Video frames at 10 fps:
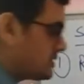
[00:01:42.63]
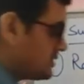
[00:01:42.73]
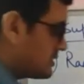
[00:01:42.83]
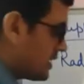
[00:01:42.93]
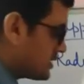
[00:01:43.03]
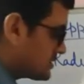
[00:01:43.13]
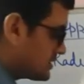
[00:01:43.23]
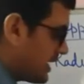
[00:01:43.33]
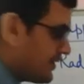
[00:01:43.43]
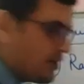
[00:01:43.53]
is the
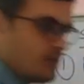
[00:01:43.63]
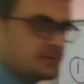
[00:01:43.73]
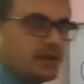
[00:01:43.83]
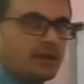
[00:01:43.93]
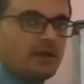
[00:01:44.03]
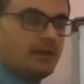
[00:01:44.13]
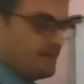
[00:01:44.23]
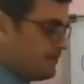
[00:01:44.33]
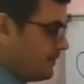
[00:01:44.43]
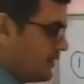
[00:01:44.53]
center of circle,
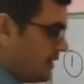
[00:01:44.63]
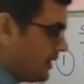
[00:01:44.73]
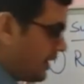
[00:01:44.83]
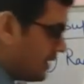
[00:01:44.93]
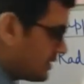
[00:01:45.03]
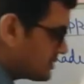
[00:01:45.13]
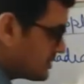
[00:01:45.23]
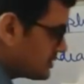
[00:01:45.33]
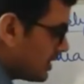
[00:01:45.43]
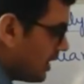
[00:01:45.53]
and this
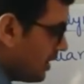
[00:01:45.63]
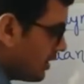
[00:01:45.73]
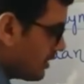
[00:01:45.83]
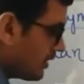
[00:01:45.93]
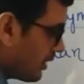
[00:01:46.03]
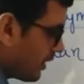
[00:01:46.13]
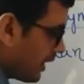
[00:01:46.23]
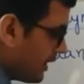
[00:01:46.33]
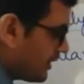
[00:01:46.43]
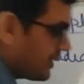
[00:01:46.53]
is the
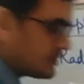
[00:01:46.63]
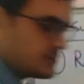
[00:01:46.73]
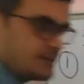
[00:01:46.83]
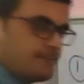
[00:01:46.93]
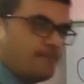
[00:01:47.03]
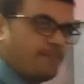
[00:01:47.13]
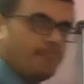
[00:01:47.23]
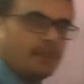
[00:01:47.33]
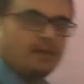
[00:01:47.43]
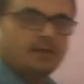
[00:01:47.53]
radius.
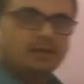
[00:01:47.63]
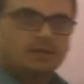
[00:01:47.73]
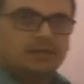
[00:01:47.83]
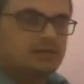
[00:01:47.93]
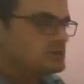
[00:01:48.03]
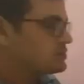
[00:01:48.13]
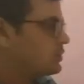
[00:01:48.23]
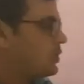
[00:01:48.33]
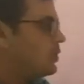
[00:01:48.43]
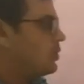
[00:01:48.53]

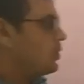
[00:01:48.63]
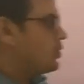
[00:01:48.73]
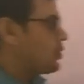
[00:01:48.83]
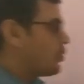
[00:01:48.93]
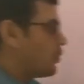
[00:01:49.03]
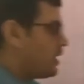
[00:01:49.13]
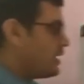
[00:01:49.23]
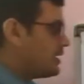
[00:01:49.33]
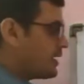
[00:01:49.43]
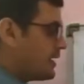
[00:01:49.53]
So
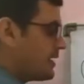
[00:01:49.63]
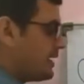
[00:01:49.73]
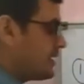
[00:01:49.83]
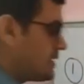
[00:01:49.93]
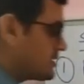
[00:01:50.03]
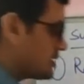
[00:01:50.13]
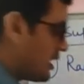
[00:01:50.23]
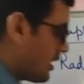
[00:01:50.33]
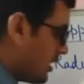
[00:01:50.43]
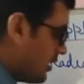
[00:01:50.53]
1 radian is
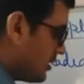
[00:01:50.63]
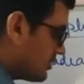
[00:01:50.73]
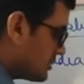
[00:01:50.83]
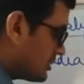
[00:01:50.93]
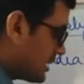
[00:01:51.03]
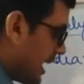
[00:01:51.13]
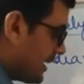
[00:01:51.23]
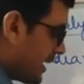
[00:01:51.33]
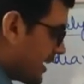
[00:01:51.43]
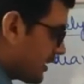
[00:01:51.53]
that
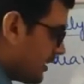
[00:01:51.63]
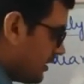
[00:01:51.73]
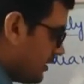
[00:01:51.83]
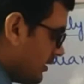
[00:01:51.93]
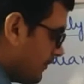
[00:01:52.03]
angle.